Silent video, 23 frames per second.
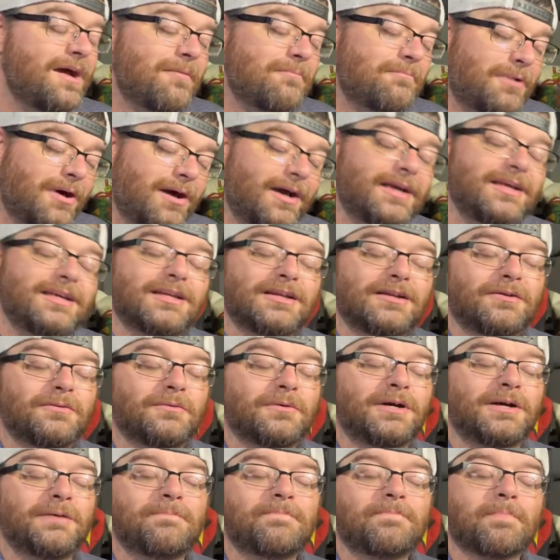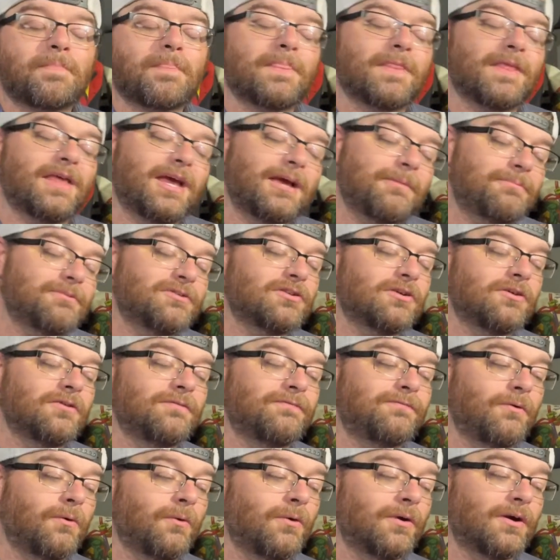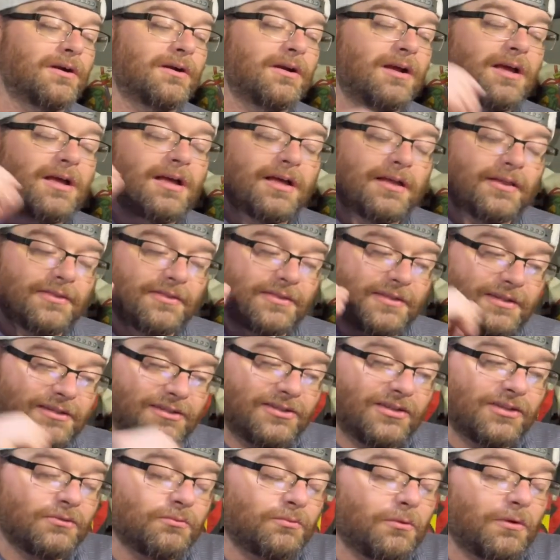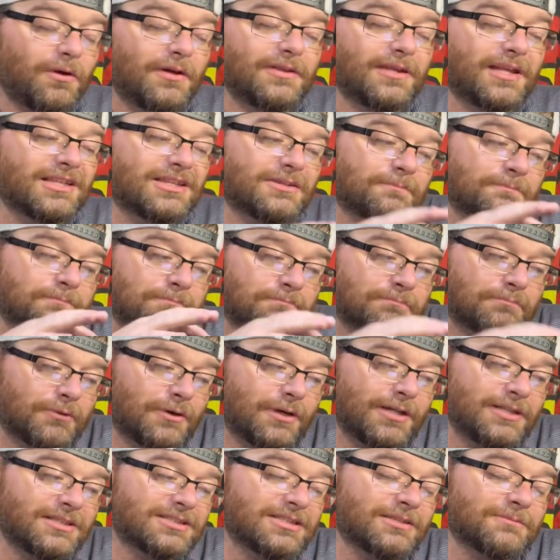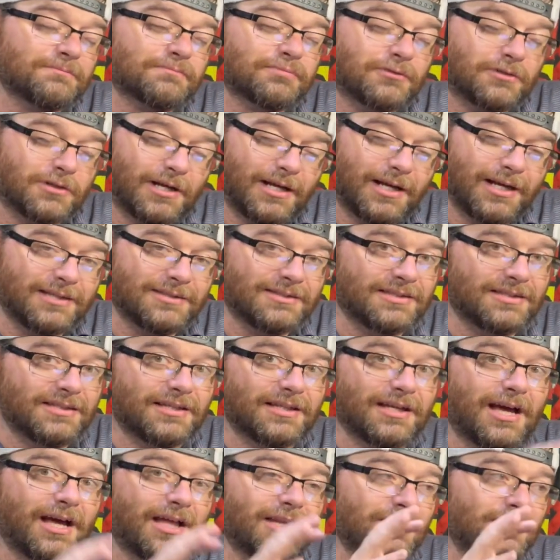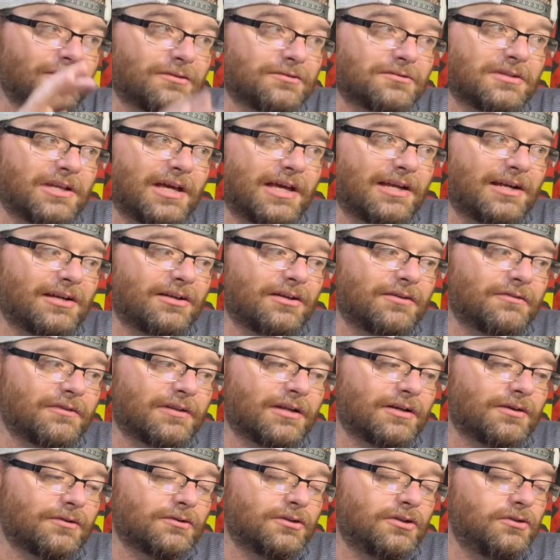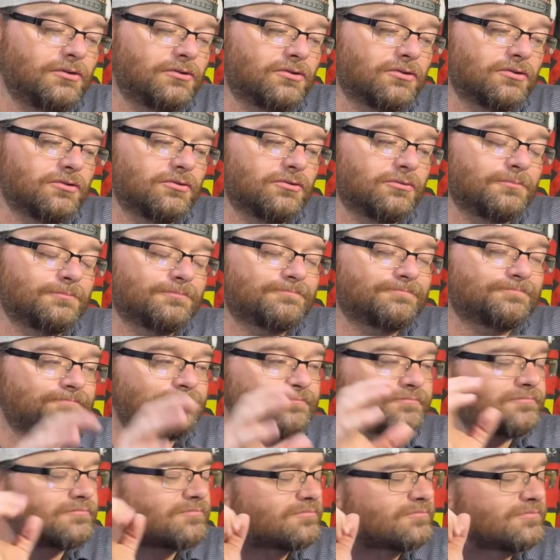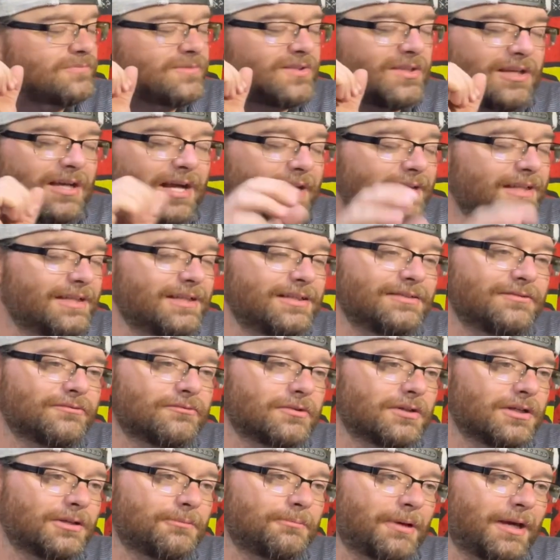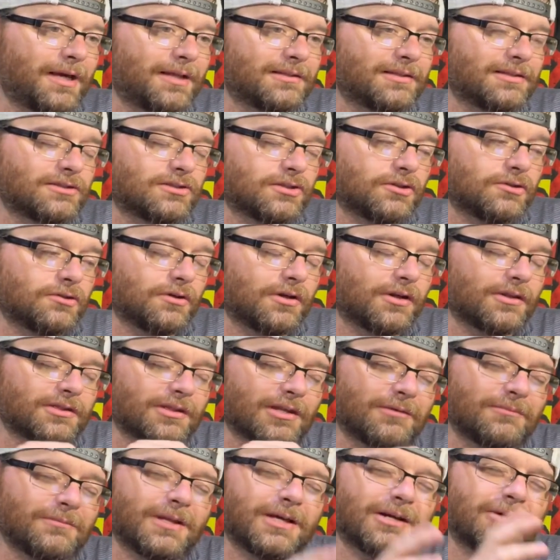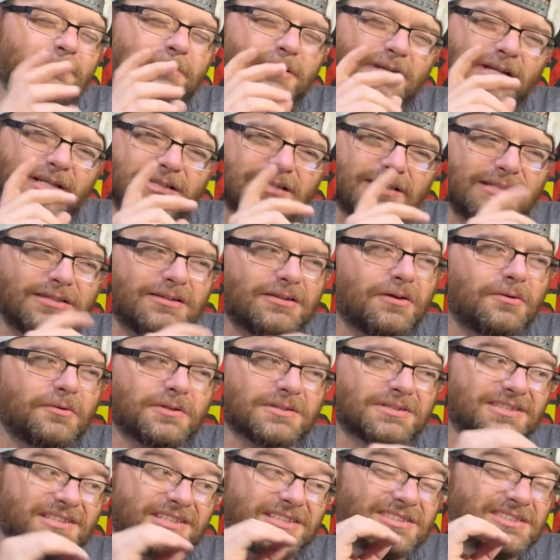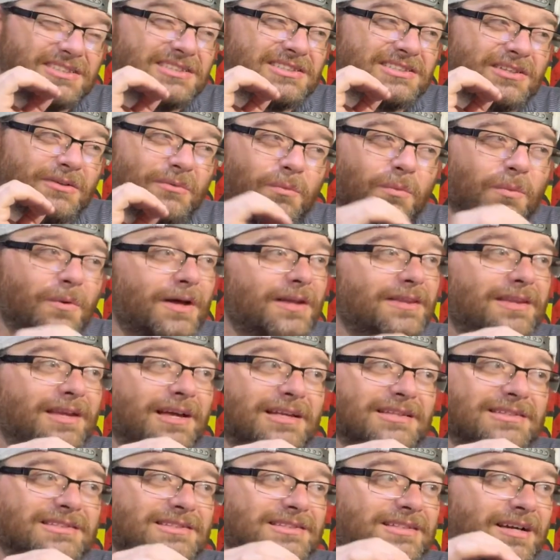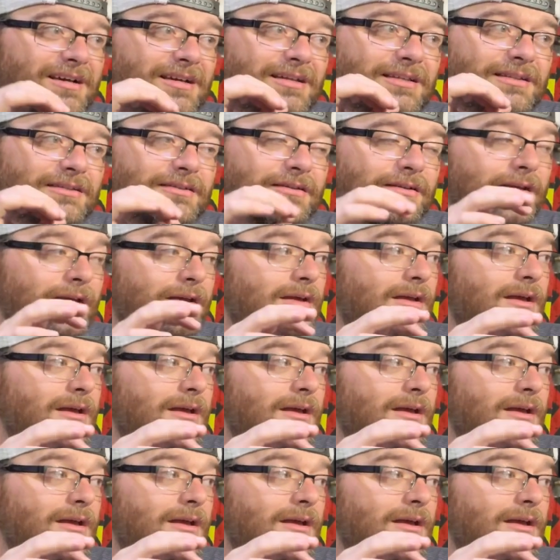But you know what? Episode 4, this is one that's pretty surprising. I looked at it over there on YouTube. I didn't really pay attention to the thumbnail, but I did notice this is the one that's gotten